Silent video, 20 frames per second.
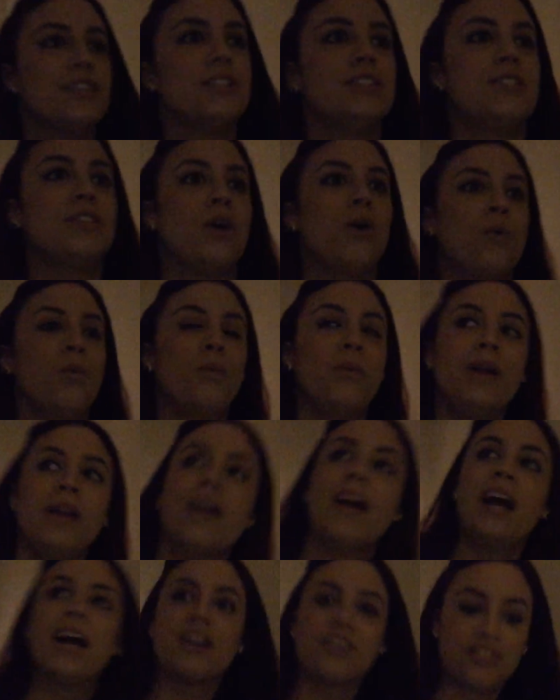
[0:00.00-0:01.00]
So we are
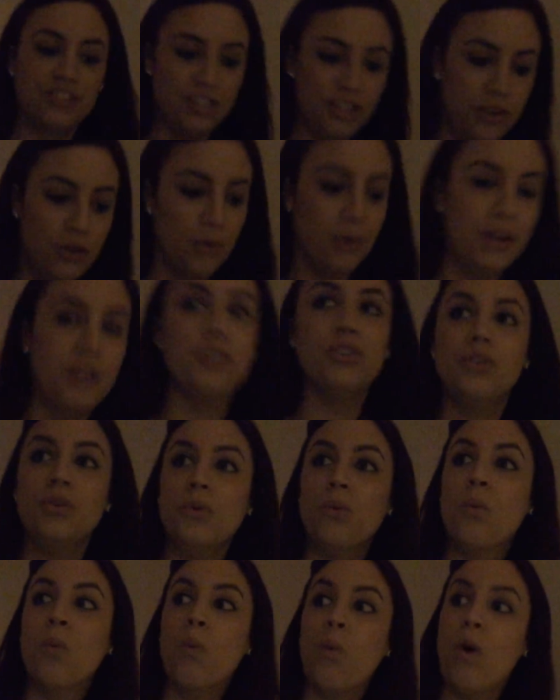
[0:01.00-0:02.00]
actually going to
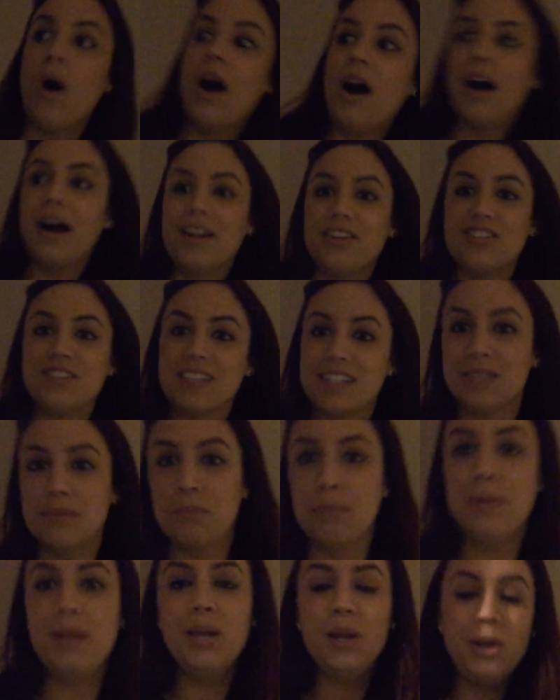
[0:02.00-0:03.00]
watch this
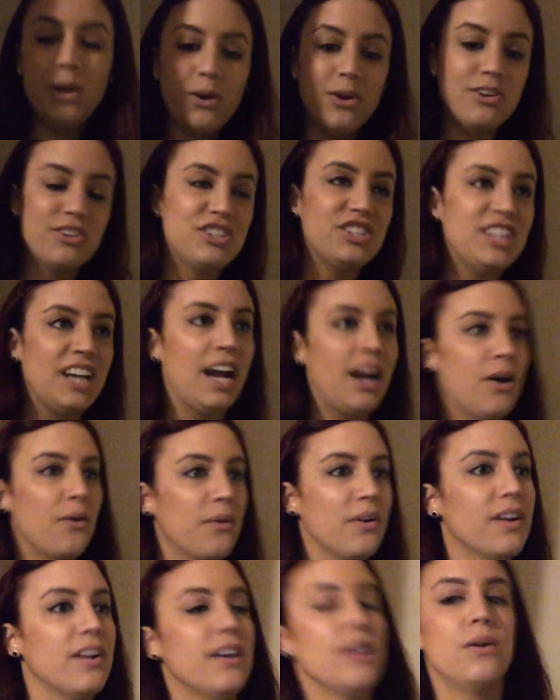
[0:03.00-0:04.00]
meteor
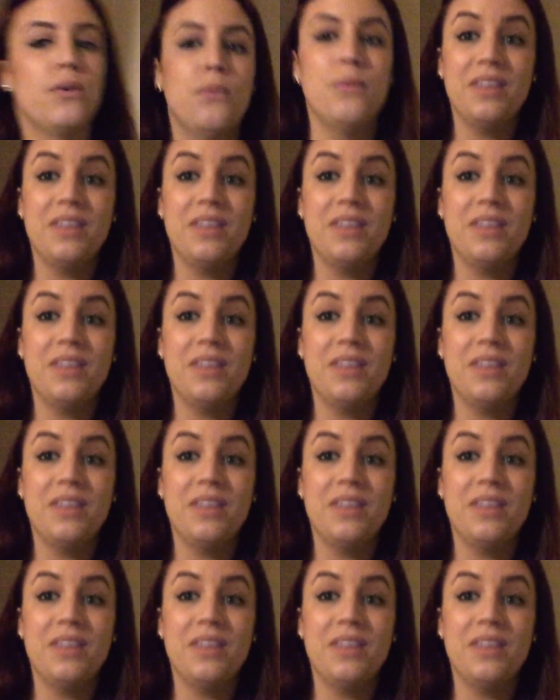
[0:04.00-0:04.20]
shower